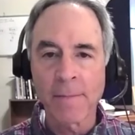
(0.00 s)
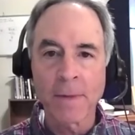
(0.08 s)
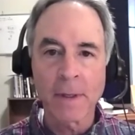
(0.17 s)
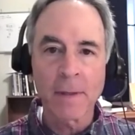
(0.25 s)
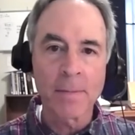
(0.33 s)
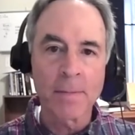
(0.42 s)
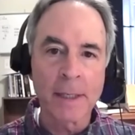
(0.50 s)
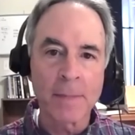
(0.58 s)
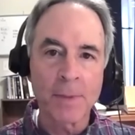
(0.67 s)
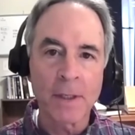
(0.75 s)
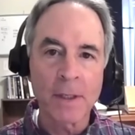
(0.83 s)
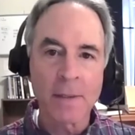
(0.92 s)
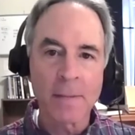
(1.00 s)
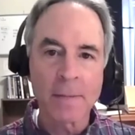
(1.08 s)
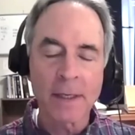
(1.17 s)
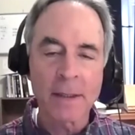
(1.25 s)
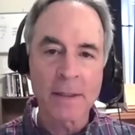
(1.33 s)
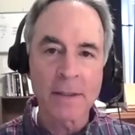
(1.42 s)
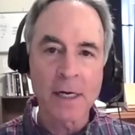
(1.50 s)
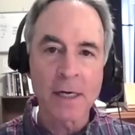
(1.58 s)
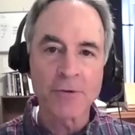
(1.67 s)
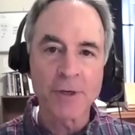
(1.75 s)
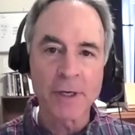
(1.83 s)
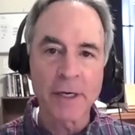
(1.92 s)
it might become kind of
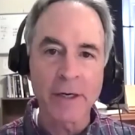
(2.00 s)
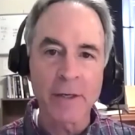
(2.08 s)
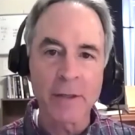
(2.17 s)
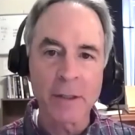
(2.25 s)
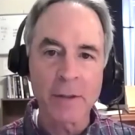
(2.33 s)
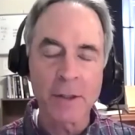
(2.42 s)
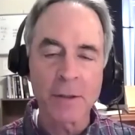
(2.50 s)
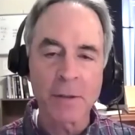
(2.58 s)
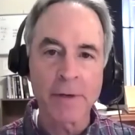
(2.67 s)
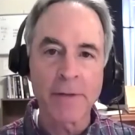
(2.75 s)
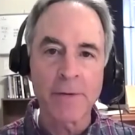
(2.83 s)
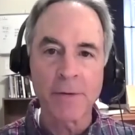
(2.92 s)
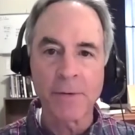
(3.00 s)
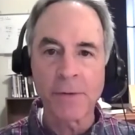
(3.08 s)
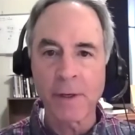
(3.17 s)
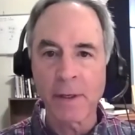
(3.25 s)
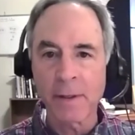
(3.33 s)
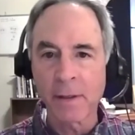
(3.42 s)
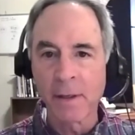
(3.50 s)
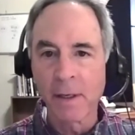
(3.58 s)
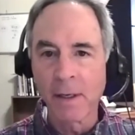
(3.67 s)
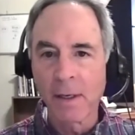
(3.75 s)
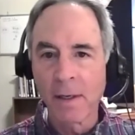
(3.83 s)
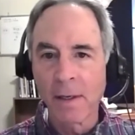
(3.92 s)
doctrinaire, rather than
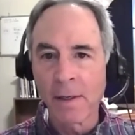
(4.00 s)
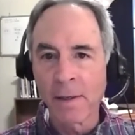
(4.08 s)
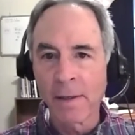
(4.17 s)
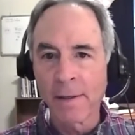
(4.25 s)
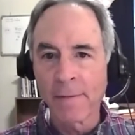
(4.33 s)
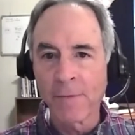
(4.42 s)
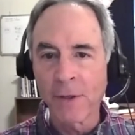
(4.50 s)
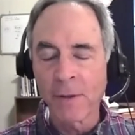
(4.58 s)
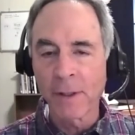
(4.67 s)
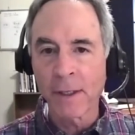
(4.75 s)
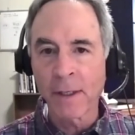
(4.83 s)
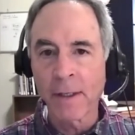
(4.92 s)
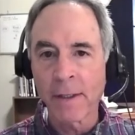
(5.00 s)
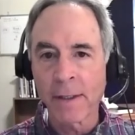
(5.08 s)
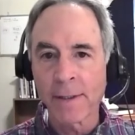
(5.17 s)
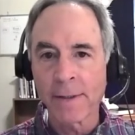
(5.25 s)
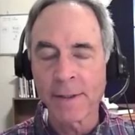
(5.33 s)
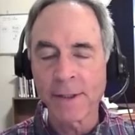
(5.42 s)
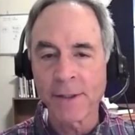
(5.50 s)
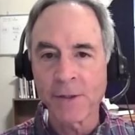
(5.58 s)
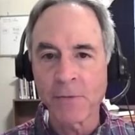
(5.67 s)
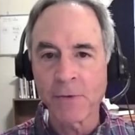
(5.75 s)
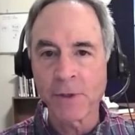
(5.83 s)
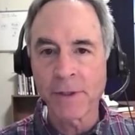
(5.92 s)
a
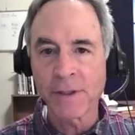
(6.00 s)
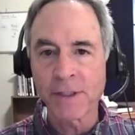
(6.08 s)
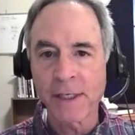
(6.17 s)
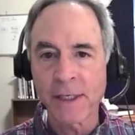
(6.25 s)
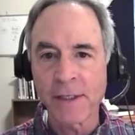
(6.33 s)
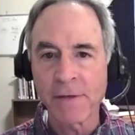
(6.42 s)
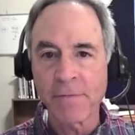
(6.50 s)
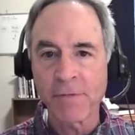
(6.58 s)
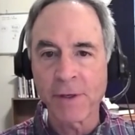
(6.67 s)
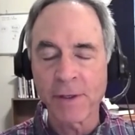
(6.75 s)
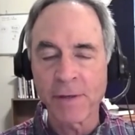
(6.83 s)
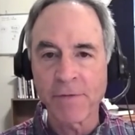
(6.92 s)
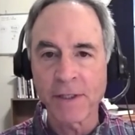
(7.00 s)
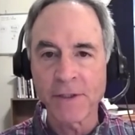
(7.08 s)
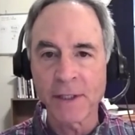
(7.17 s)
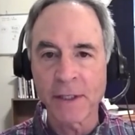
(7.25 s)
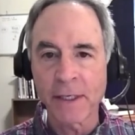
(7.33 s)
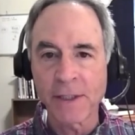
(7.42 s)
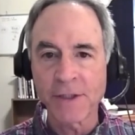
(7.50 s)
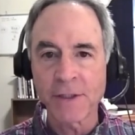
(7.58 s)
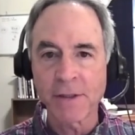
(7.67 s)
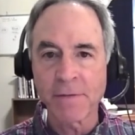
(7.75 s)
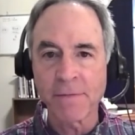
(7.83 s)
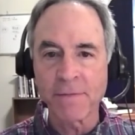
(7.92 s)
continuing scientific investigation
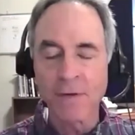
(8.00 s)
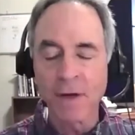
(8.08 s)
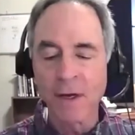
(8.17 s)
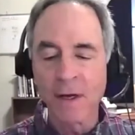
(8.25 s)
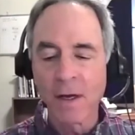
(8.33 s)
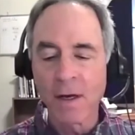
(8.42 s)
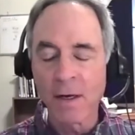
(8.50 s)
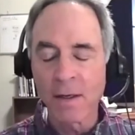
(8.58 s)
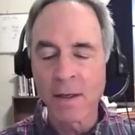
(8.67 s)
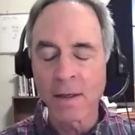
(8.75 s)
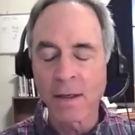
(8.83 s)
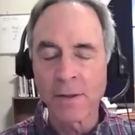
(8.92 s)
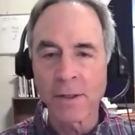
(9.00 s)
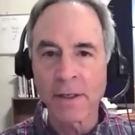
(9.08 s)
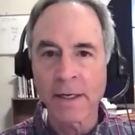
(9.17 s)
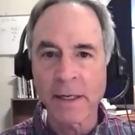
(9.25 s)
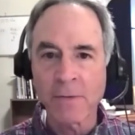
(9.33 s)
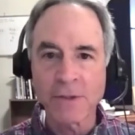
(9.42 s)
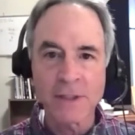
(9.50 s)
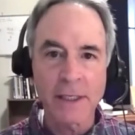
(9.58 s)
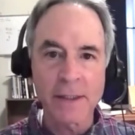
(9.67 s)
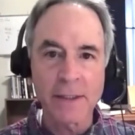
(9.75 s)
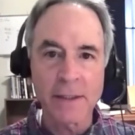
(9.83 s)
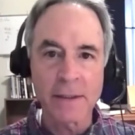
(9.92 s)
of how
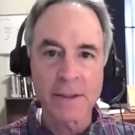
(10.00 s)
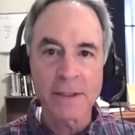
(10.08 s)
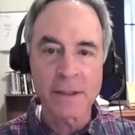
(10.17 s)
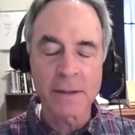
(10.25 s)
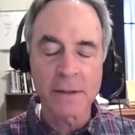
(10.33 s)
psychedelics